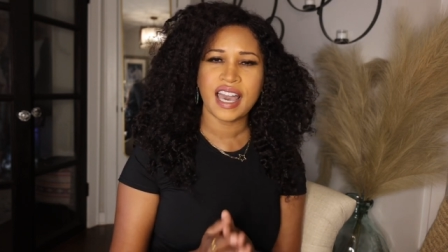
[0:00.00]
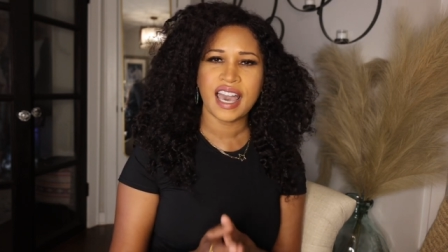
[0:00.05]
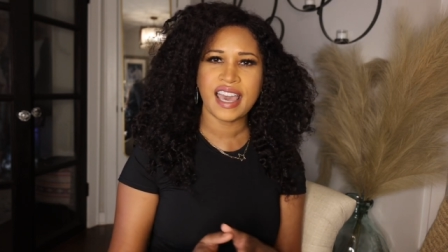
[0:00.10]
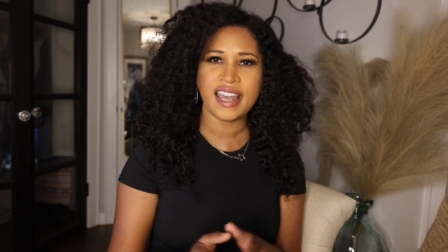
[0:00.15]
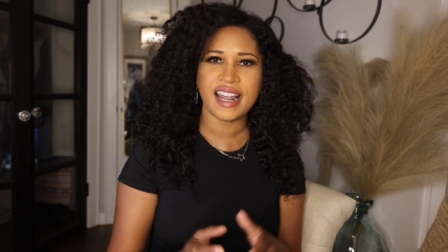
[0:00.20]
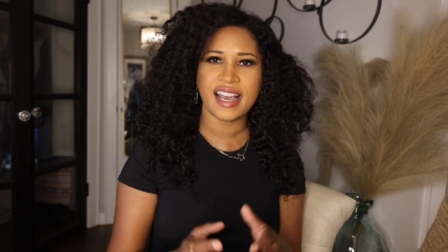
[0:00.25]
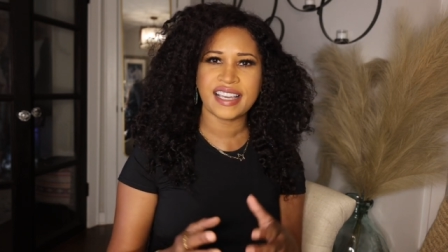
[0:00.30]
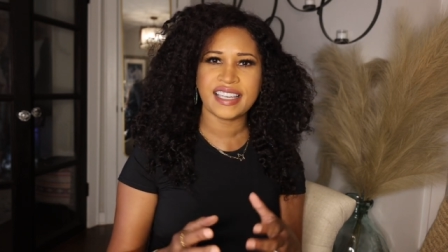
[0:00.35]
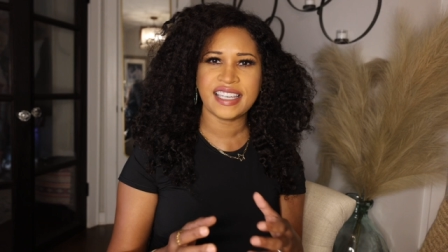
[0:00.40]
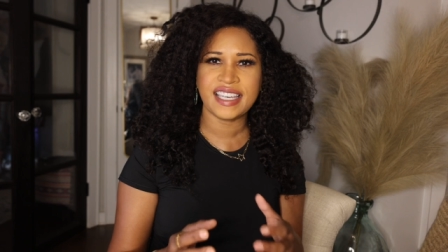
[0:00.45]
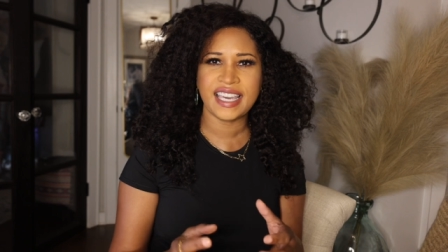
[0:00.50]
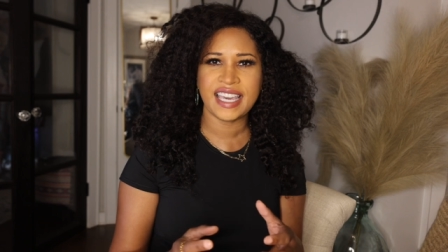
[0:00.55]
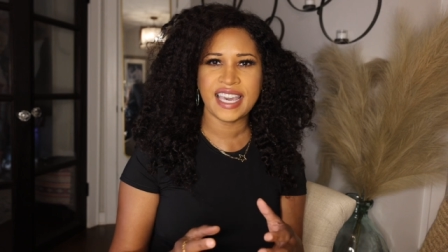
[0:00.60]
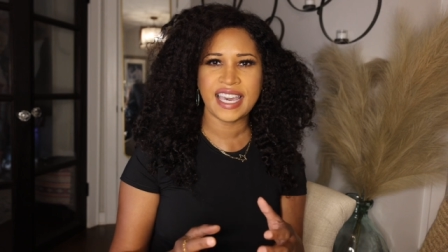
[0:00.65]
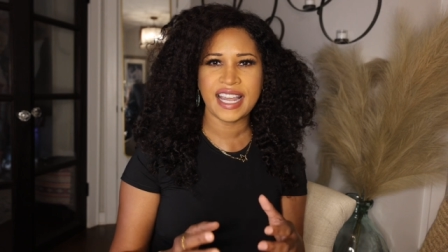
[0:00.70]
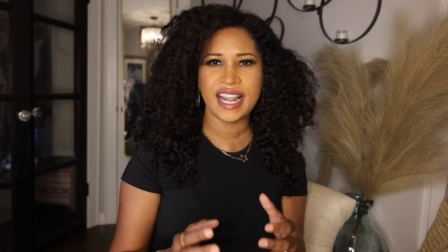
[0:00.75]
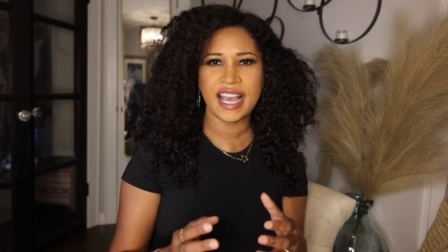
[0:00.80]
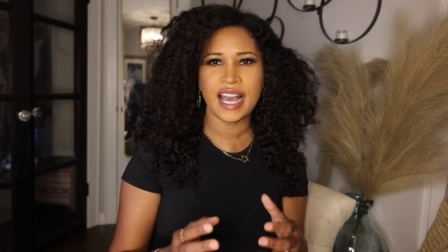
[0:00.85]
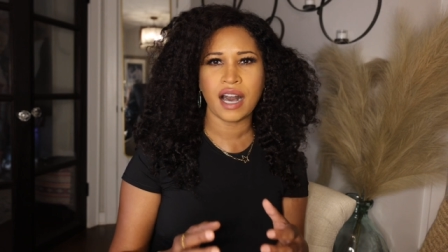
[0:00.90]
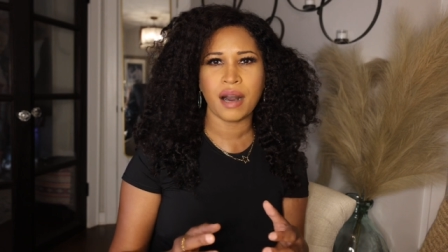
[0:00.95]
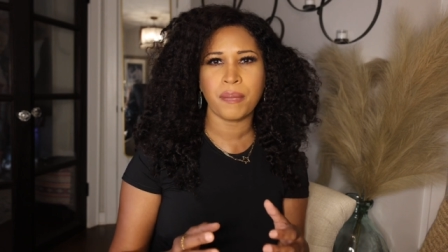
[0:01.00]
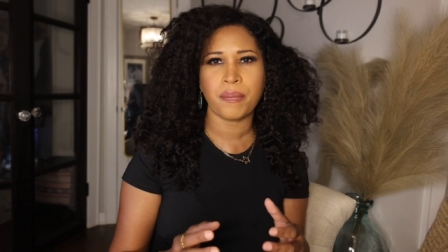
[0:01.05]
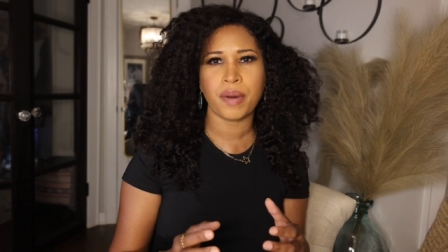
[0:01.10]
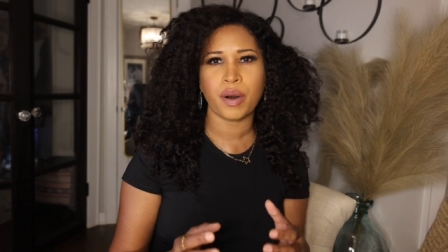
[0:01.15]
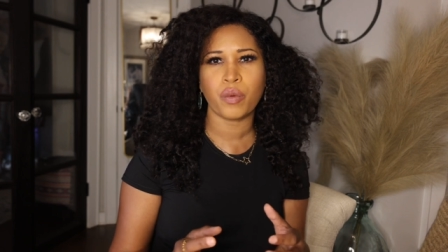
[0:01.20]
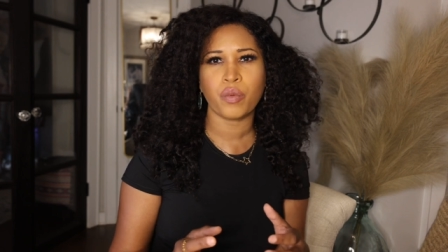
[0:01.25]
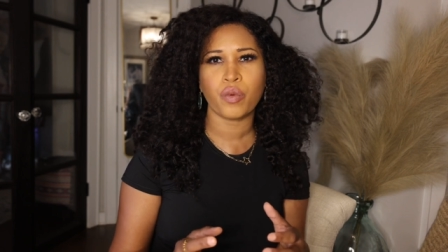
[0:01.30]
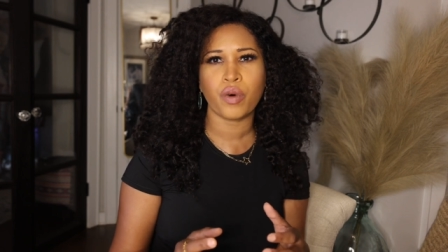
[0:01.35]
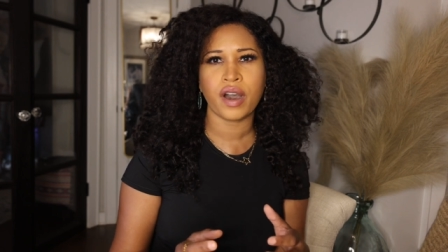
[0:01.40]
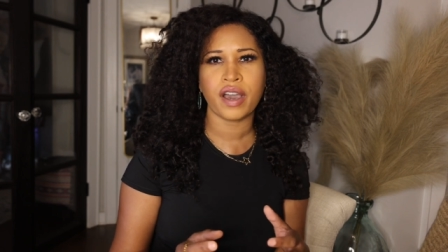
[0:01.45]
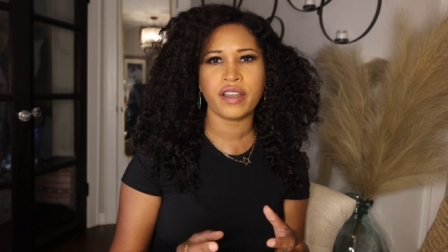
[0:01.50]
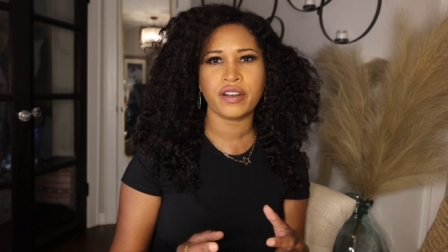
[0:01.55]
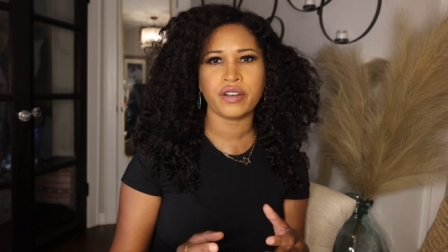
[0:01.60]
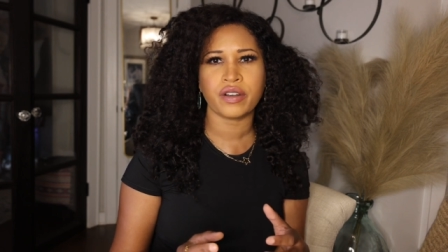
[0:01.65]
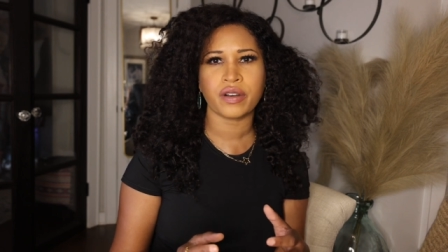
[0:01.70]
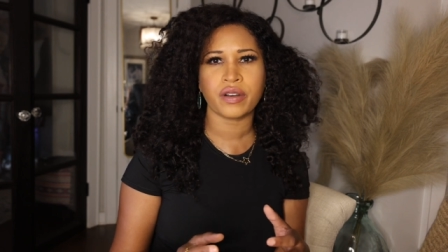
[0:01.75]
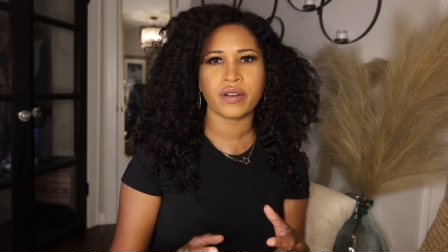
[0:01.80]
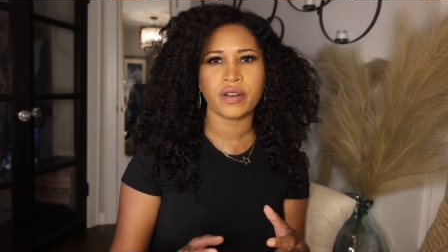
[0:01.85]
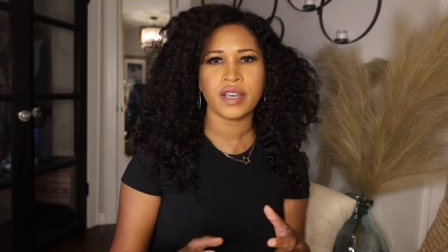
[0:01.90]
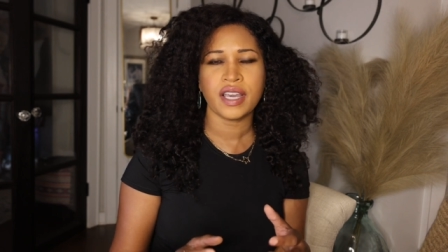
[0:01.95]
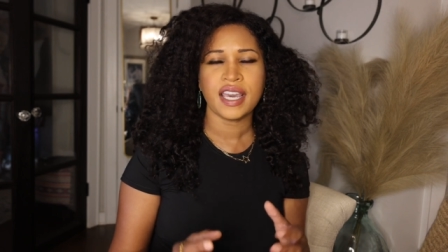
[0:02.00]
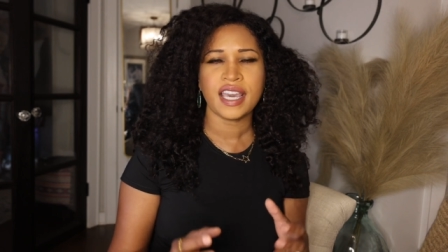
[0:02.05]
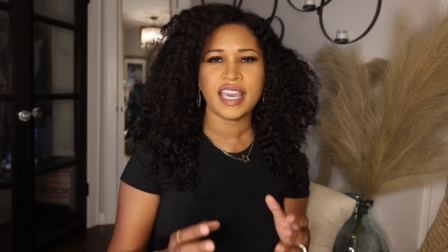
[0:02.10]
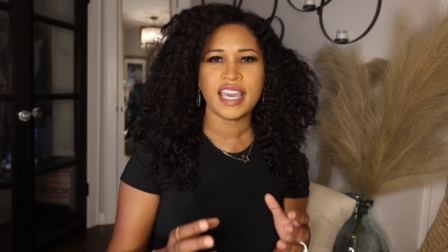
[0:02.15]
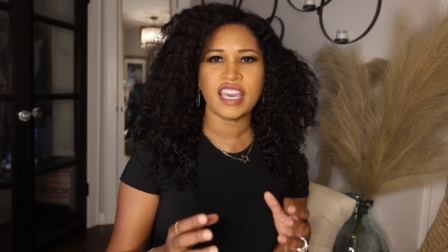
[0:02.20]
And I can't help but wonder